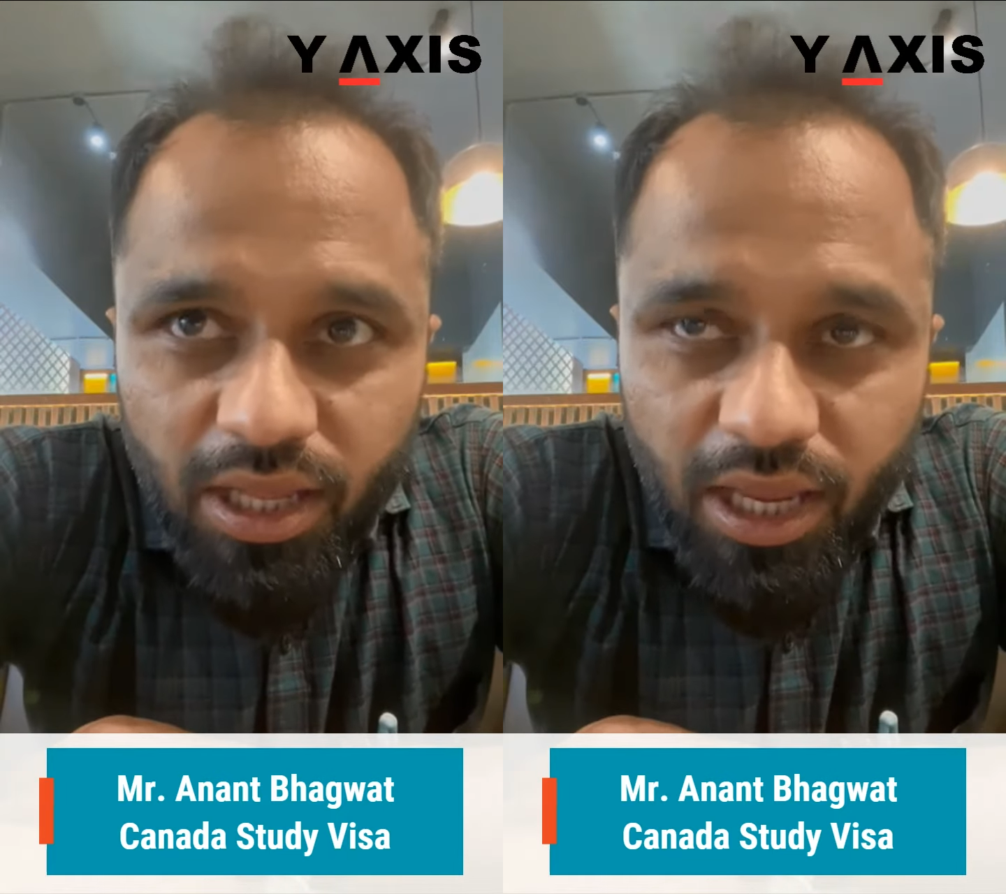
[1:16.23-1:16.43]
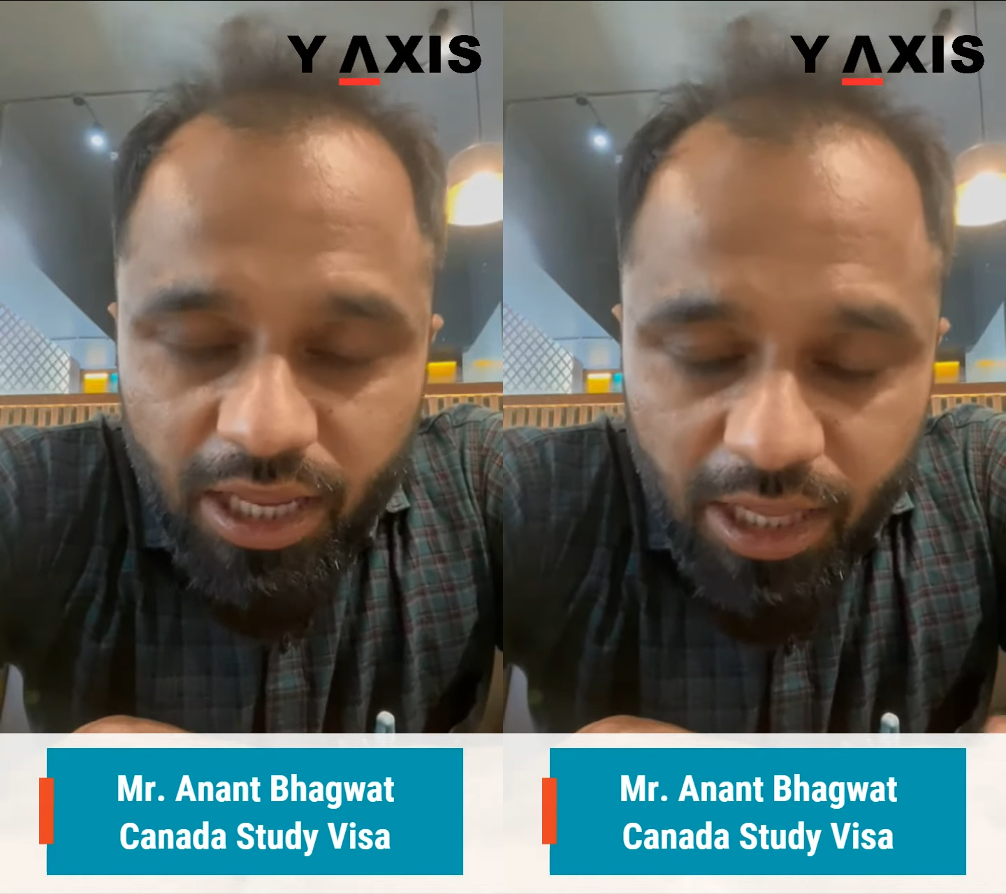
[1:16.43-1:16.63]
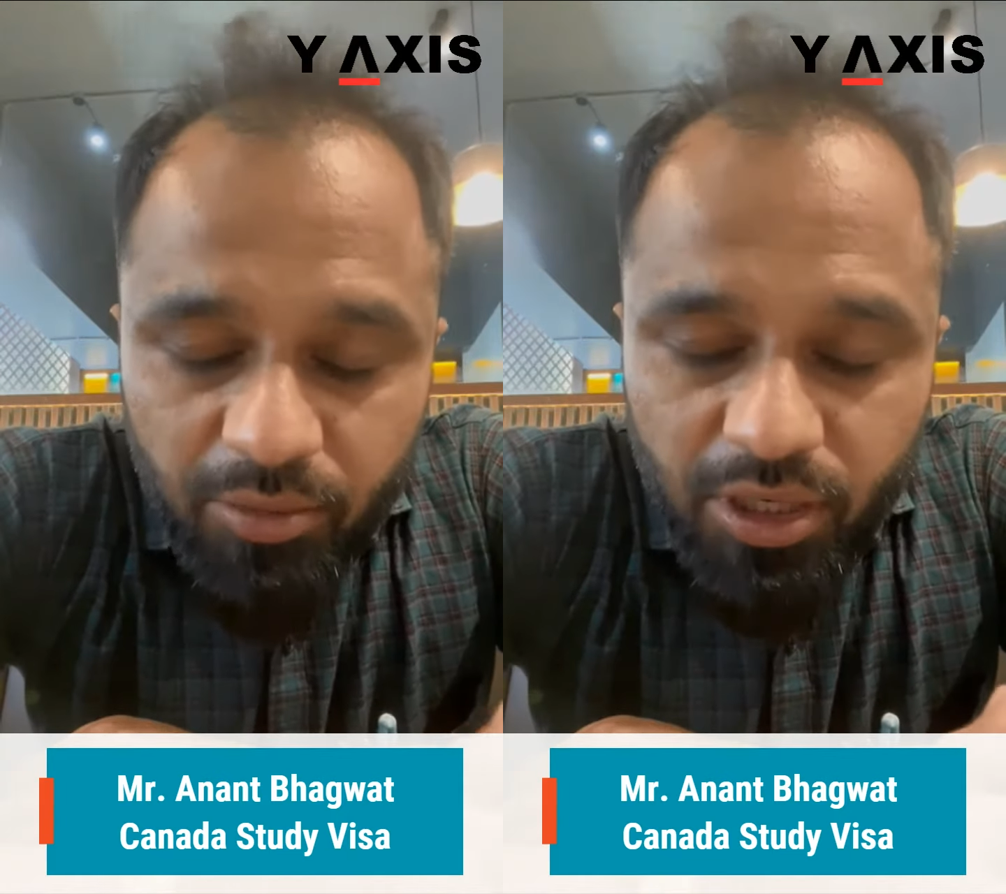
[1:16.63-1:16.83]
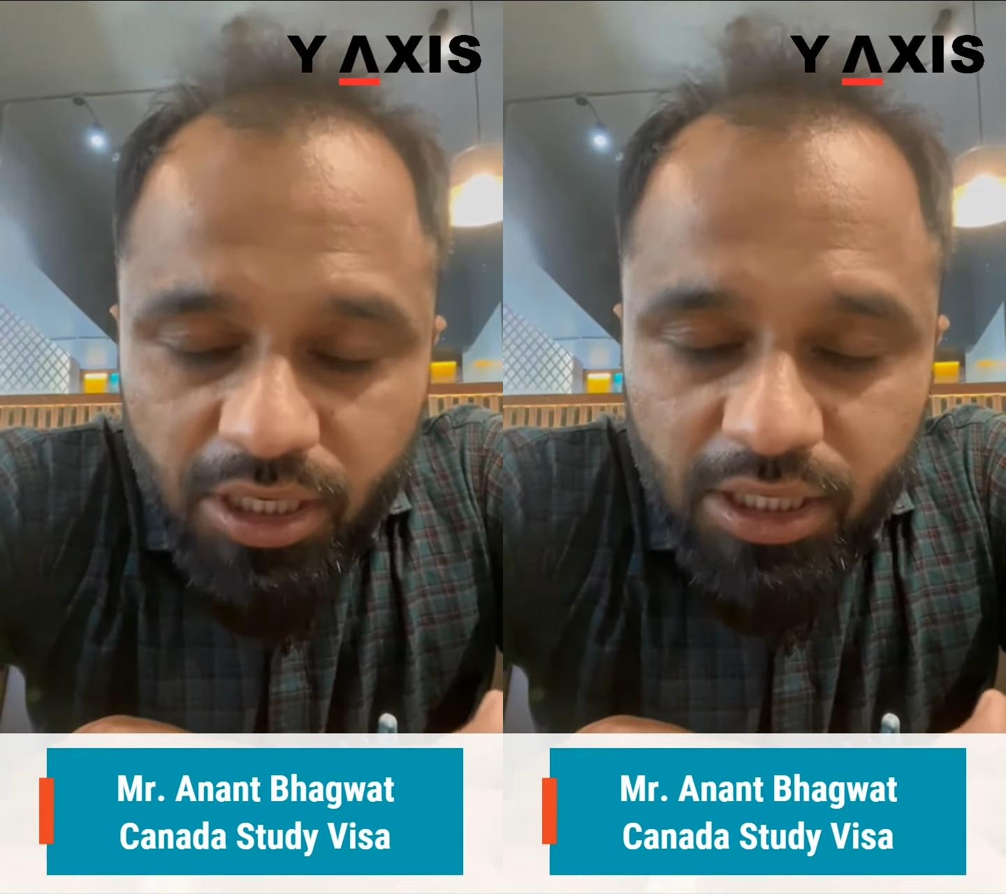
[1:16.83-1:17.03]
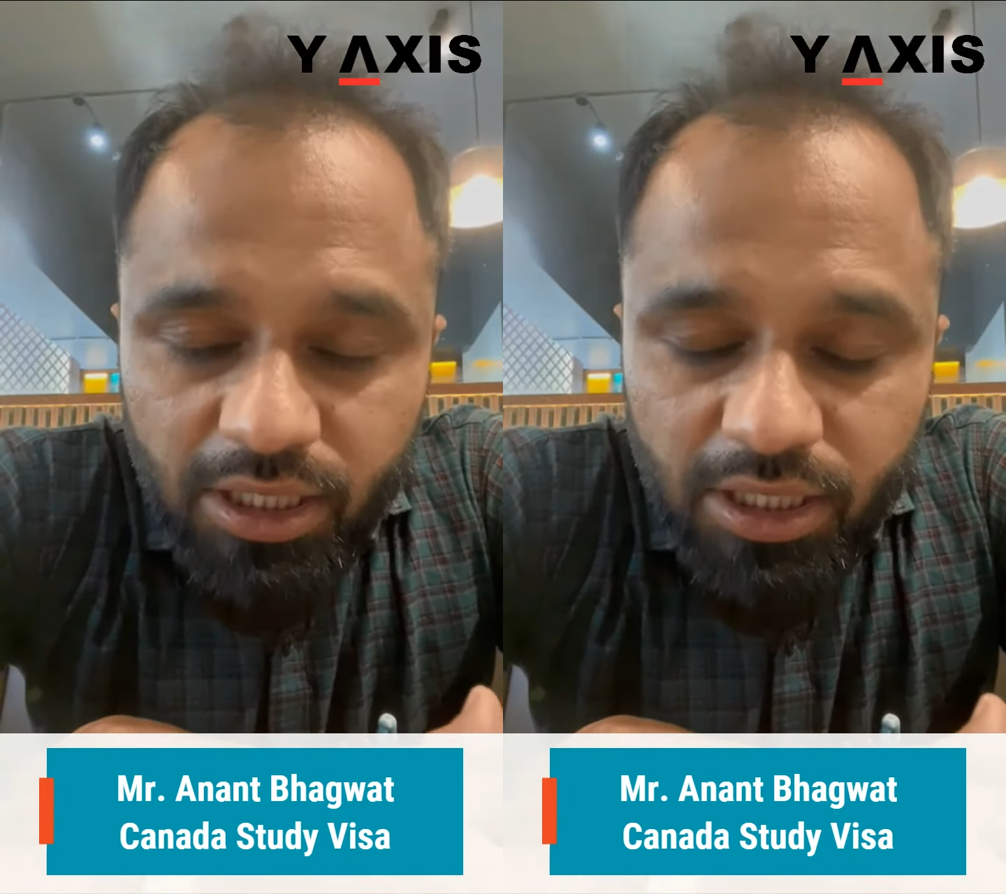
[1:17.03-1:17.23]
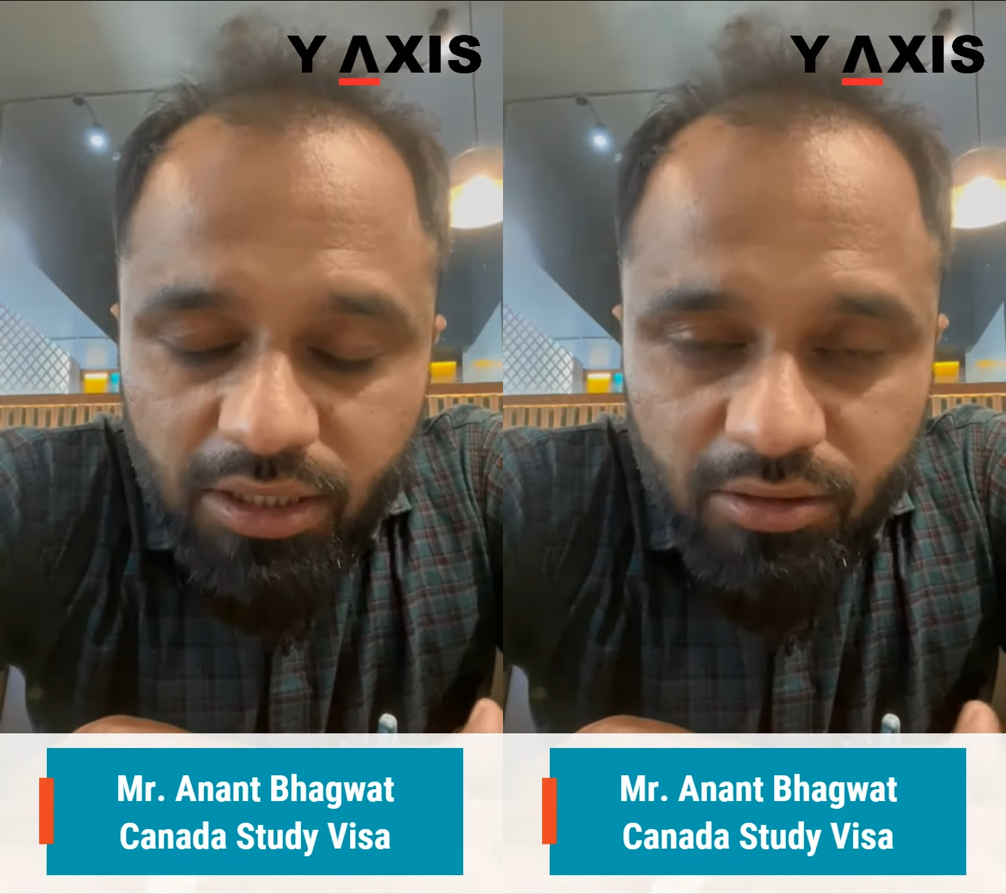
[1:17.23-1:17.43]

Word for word: and I'm really